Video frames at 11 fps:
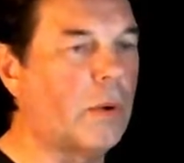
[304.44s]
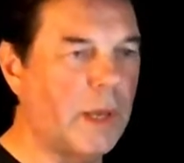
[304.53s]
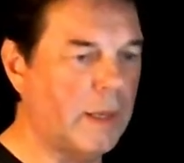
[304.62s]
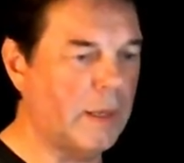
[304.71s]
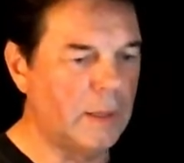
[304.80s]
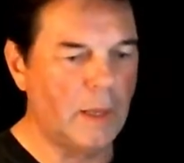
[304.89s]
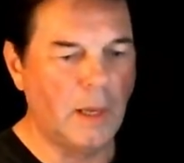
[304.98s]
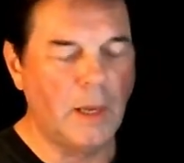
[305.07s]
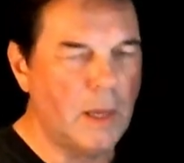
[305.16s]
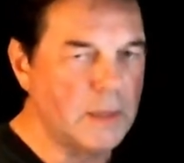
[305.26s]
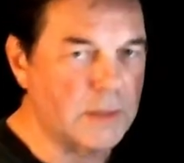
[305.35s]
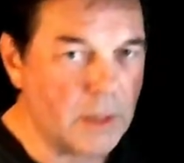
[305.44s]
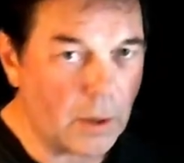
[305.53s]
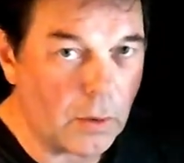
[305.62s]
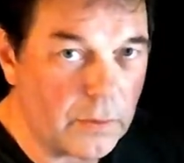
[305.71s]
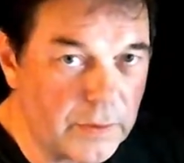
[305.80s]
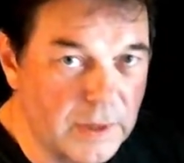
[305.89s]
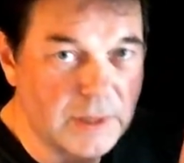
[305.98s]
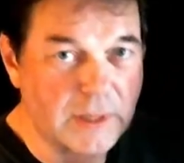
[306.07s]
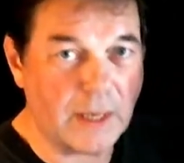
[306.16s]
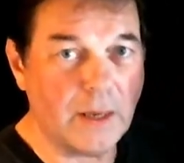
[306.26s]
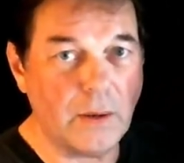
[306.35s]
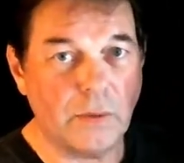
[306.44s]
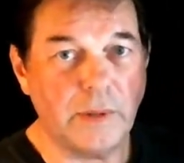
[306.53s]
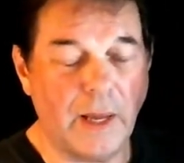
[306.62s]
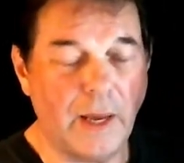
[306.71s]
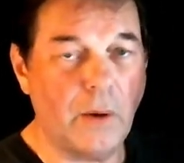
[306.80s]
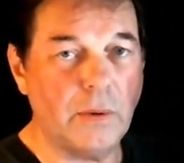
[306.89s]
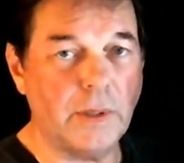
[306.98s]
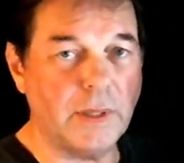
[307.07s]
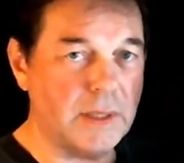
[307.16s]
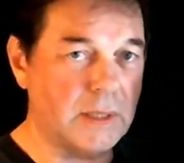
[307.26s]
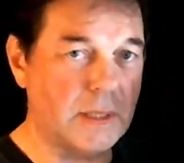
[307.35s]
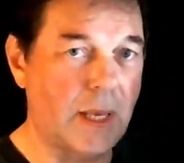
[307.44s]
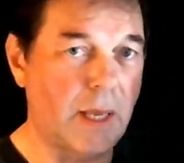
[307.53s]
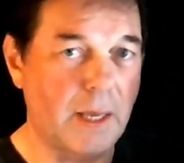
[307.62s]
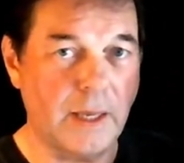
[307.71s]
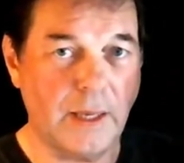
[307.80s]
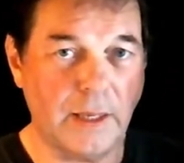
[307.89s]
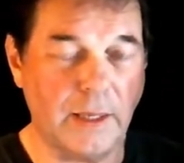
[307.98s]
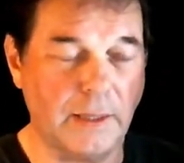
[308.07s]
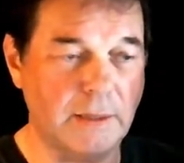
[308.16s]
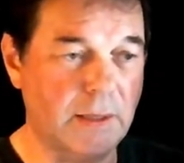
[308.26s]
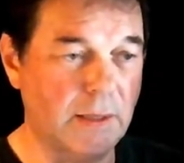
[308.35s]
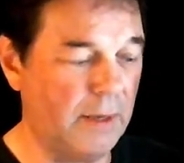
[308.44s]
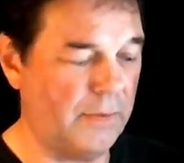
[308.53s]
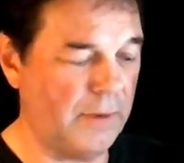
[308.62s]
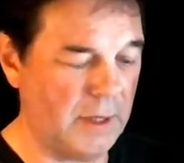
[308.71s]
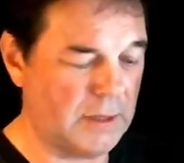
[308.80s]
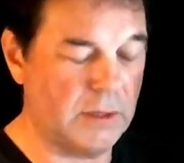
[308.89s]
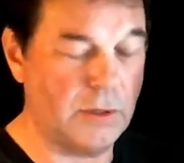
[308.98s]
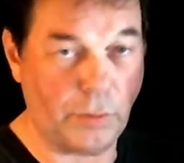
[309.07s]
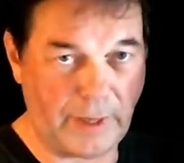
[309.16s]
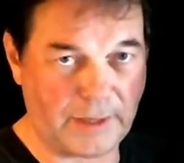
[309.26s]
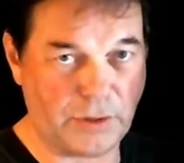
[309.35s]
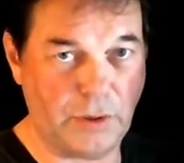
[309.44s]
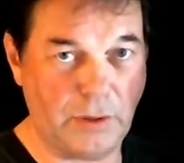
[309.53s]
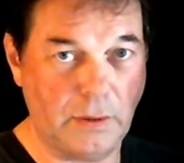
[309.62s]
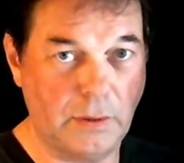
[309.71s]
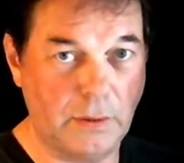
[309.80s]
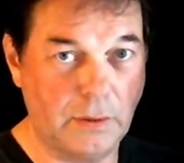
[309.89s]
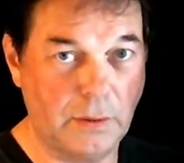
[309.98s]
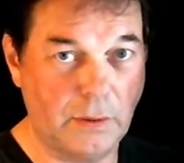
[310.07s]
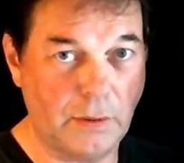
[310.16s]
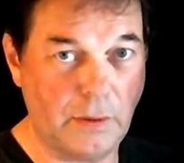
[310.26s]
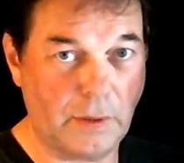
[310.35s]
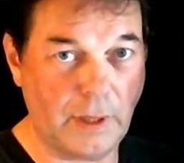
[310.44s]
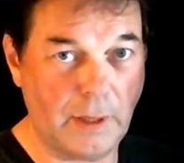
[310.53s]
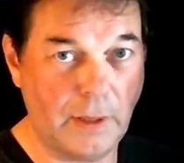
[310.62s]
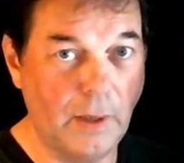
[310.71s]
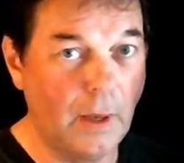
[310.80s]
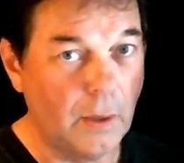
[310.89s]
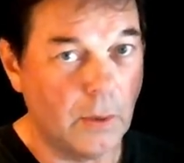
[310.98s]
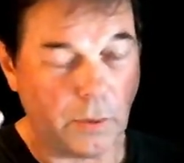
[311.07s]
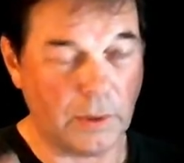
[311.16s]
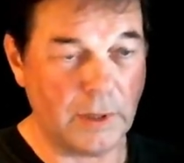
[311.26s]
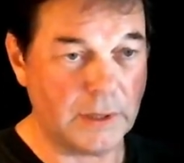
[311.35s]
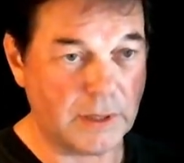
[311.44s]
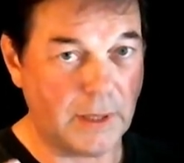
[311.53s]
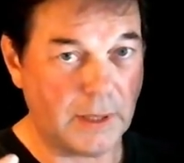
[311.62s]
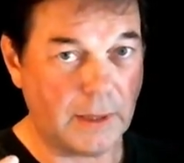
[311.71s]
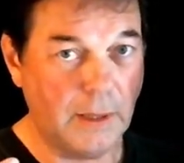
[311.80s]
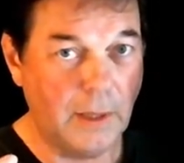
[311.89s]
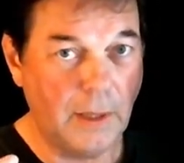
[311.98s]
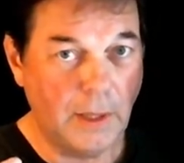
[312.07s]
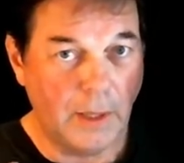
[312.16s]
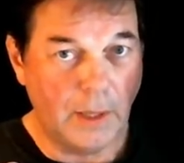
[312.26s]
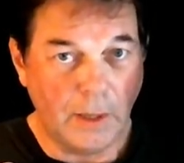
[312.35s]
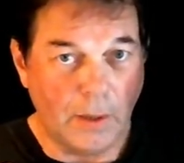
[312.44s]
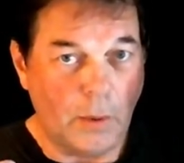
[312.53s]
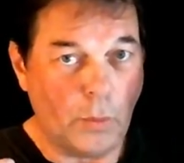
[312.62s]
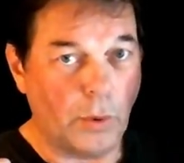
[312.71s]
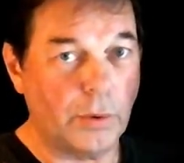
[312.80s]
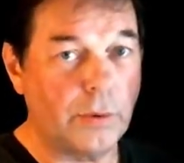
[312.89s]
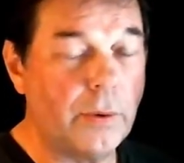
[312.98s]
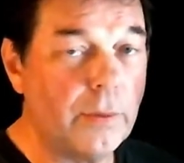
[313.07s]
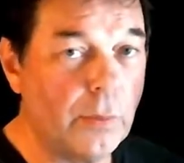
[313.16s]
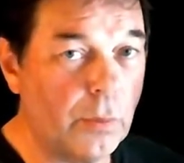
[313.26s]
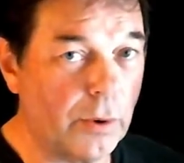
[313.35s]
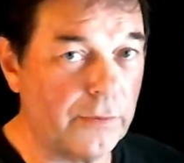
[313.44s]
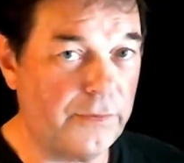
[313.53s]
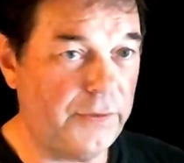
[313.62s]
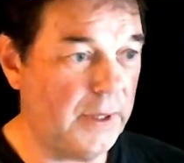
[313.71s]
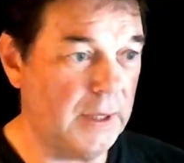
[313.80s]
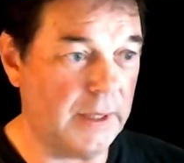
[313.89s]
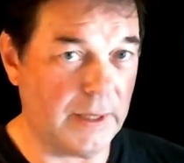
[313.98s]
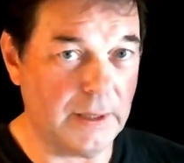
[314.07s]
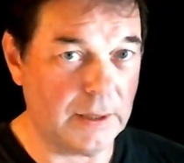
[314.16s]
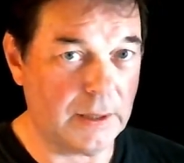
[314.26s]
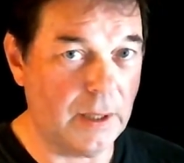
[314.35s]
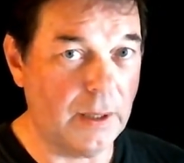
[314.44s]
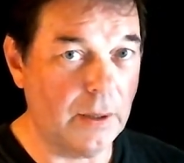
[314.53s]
Okay, so the sound now it's given us direction. Okay, we're listening, we're feeling it